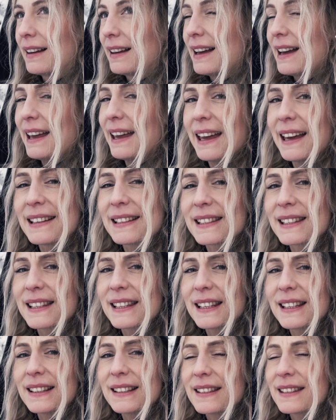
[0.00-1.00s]
I
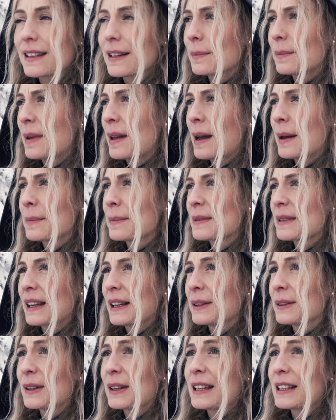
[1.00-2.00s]
guess sometimes I
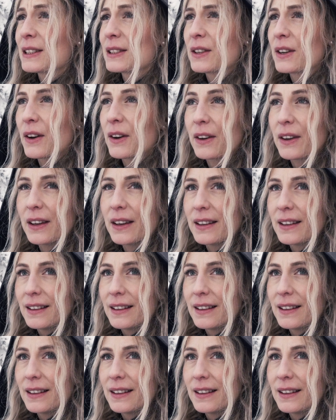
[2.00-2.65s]
don't need to talk.